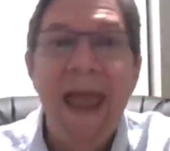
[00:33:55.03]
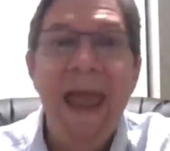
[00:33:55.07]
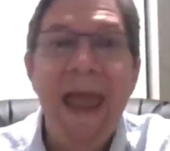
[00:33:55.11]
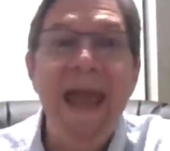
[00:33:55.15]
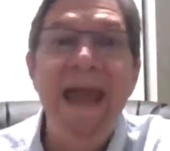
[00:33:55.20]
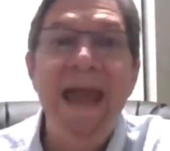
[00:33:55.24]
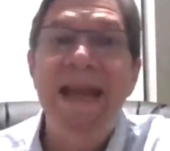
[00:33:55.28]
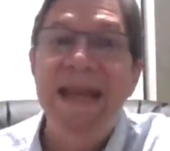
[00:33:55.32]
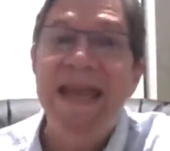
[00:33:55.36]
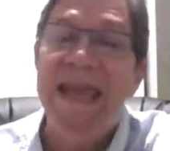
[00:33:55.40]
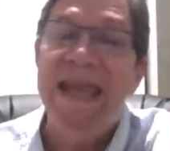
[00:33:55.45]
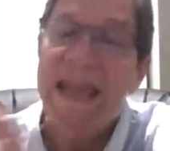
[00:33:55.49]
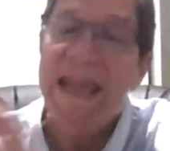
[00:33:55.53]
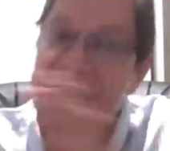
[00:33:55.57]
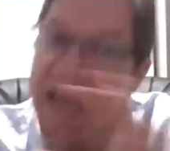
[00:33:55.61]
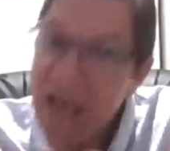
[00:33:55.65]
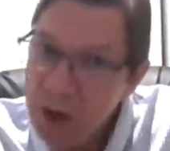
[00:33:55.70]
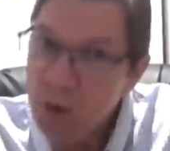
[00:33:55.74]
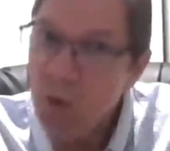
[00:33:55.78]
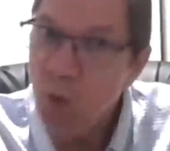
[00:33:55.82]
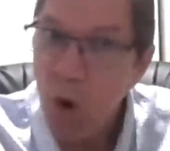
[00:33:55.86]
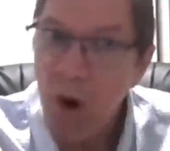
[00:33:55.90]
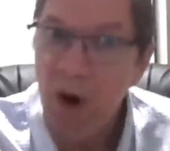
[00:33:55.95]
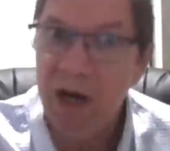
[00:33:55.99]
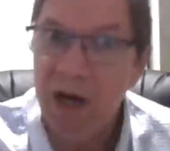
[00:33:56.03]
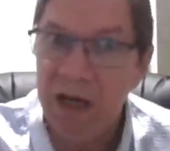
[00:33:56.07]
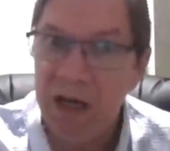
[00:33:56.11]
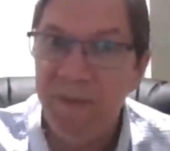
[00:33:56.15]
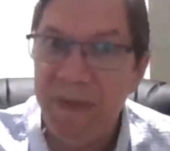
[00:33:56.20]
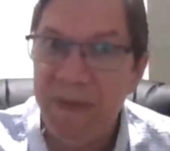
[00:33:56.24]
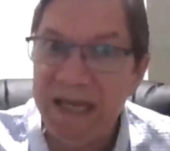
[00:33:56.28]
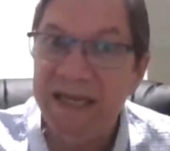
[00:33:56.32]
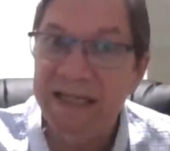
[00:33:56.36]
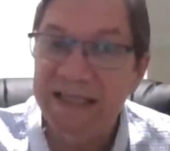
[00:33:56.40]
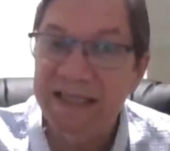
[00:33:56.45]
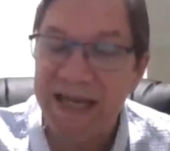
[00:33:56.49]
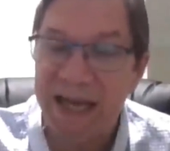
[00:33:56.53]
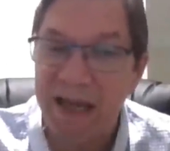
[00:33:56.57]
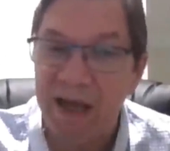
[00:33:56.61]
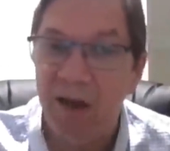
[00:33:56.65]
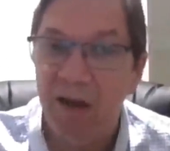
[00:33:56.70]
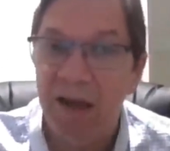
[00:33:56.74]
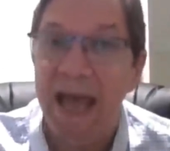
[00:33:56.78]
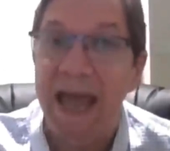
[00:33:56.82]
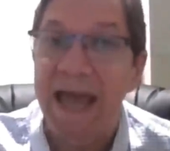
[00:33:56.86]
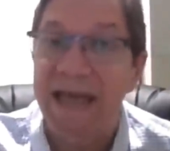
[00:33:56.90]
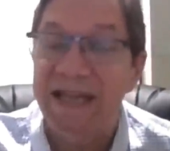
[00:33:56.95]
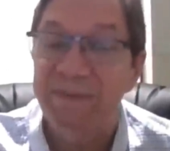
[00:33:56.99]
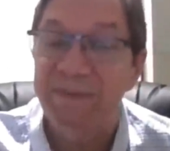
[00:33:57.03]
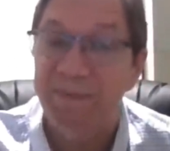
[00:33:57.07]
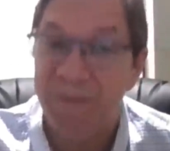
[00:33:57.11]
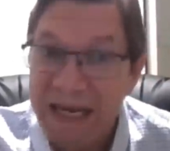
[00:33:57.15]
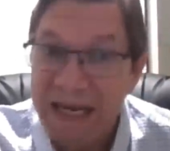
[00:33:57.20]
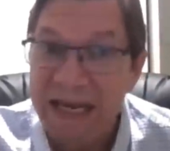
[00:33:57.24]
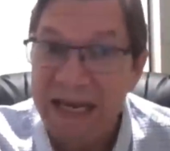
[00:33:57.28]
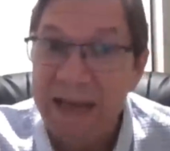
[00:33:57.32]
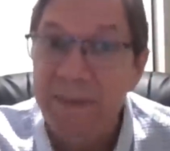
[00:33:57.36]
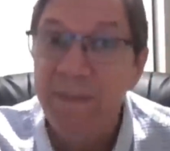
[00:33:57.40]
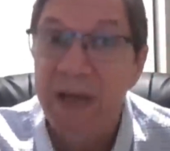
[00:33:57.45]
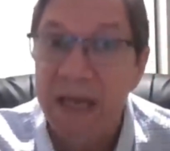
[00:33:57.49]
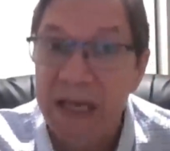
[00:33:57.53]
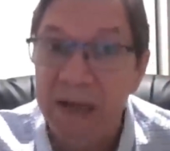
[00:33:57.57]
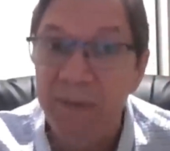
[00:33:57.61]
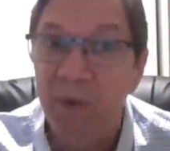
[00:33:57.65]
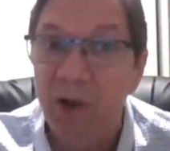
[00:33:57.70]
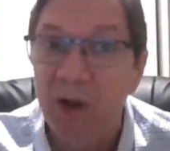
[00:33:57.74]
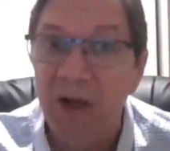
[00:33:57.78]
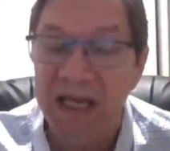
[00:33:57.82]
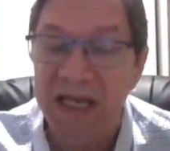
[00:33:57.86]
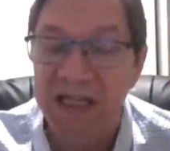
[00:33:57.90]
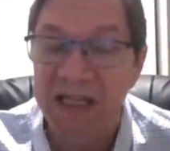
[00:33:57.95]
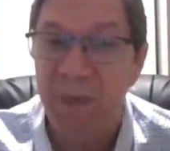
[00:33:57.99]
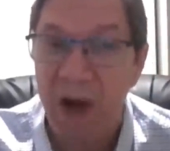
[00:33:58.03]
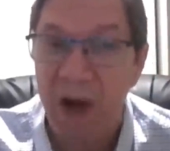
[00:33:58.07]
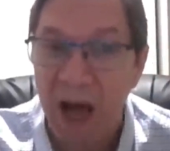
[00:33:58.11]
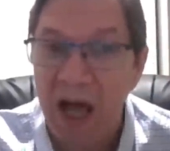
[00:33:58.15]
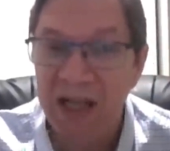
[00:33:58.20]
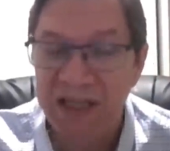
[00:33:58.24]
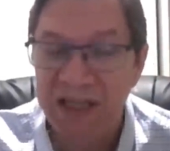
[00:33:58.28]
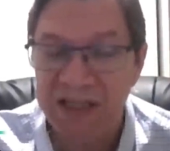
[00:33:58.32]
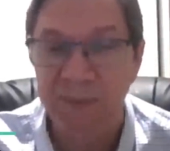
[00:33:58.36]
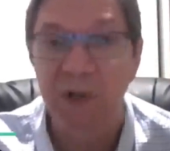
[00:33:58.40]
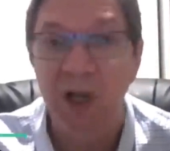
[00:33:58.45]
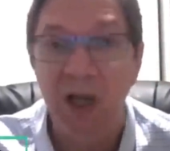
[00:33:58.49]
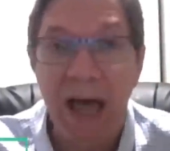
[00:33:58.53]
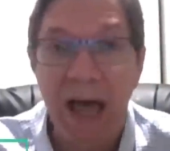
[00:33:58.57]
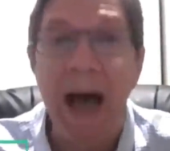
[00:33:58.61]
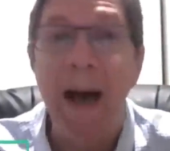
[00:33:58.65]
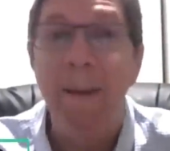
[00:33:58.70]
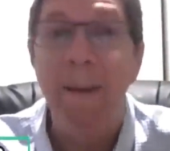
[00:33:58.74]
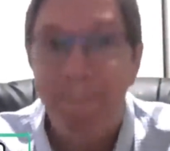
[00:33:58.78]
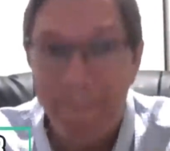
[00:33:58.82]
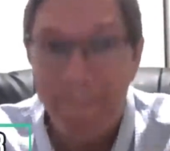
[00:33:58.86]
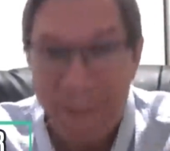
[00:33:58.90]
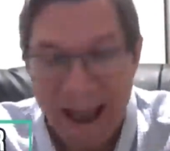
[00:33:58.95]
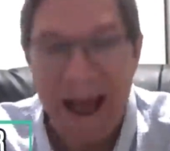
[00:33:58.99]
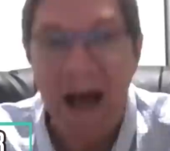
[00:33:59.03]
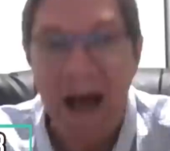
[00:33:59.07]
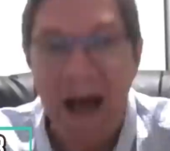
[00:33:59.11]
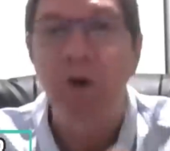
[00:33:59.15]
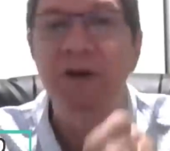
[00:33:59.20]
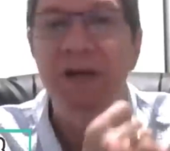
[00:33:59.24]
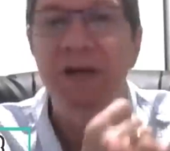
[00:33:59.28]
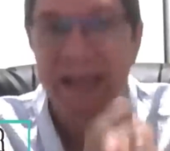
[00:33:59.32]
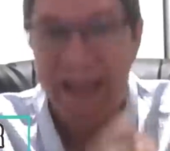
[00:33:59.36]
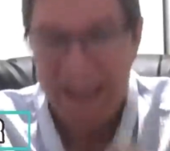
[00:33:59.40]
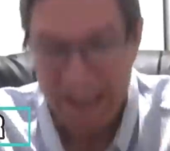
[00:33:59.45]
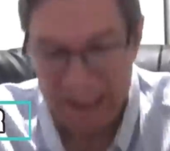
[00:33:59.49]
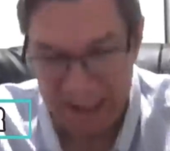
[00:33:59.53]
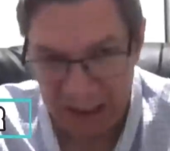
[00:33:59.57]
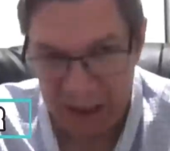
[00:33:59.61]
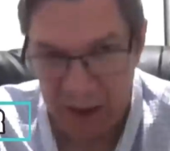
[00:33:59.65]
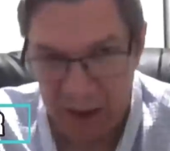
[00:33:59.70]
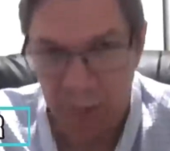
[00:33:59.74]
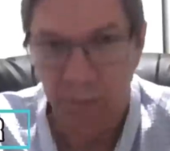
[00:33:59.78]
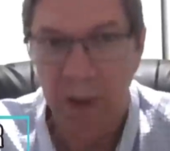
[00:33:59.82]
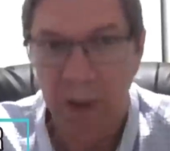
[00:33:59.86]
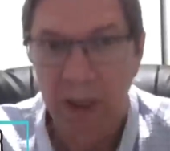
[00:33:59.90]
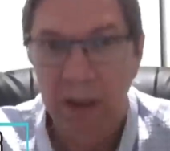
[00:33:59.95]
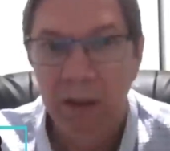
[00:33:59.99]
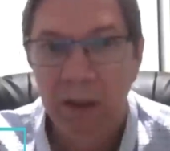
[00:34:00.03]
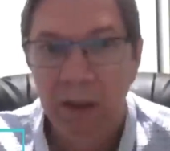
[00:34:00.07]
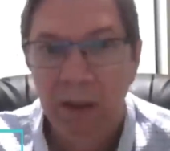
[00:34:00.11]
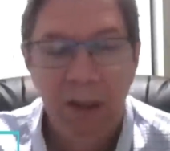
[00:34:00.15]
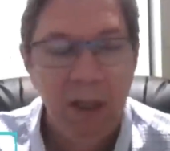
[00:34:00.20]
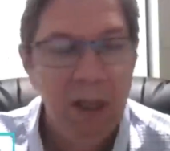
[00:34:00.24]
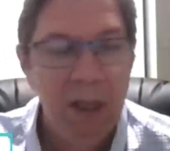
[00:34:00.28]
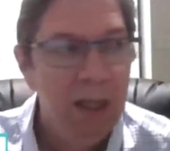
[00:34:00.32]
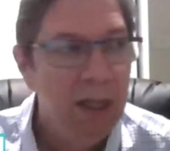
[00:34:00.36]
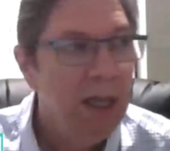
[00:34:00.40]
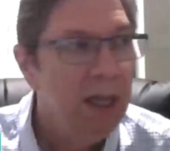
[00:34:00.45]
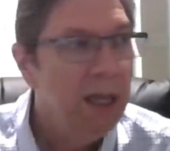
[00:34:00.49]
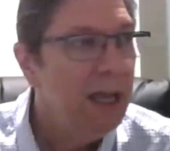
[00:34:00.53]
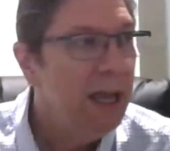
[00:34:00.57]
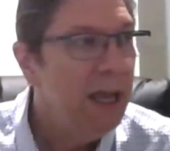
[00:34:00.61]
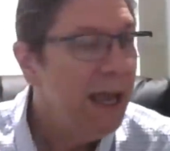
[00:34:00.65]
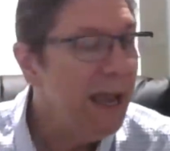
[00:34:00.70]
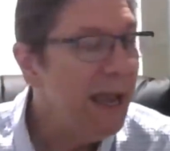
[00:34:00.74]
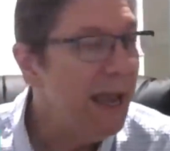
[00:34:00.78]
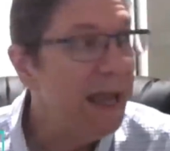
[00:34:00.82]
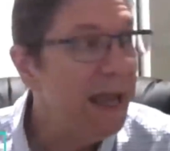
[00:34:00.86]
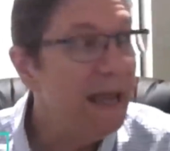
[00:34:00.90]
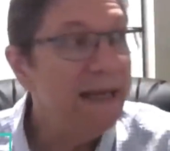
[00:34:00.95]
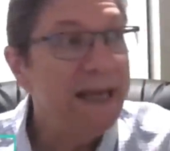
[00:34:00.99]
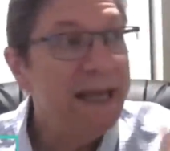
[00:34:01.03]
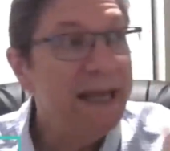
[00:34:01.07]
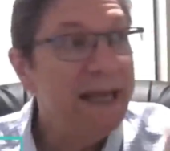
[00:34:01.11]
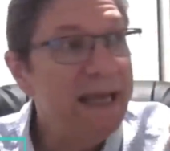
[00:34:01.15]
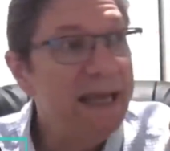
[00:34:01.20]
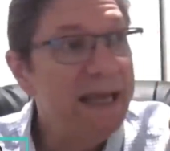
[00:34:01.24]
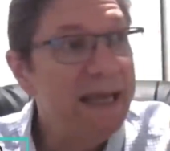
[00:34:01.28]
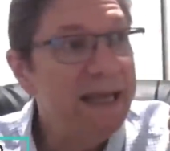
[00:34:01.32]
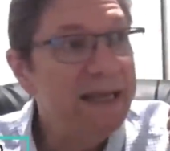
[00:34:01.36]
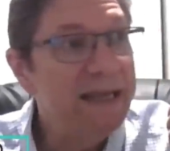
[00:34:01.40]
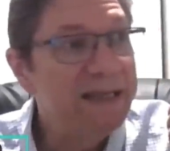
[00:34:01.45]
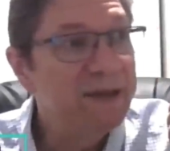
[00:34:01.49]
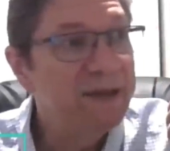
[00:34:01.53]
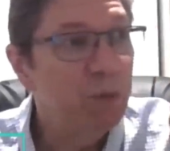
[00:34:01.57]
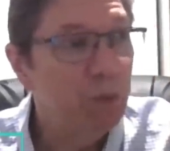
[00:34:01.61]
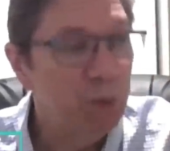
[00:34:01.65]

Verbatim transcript: and he wanted me to tell as many people as possible about him and his